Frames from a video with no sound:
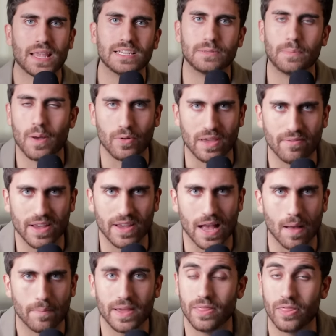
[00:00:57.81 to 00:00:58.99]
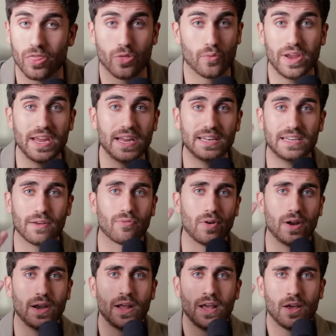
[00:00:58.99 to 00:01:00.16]
It's about giving up in three
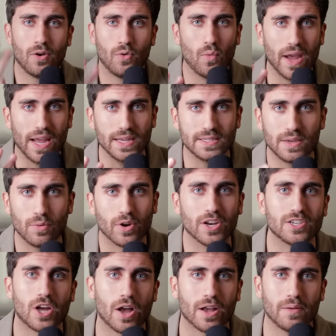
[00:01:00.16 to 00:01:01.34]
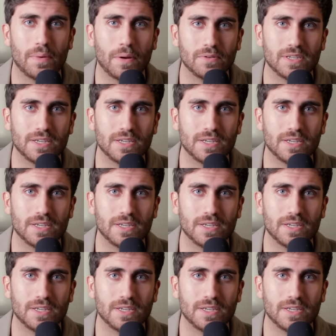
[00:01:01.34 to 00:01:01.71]
different ways that we're going to talk about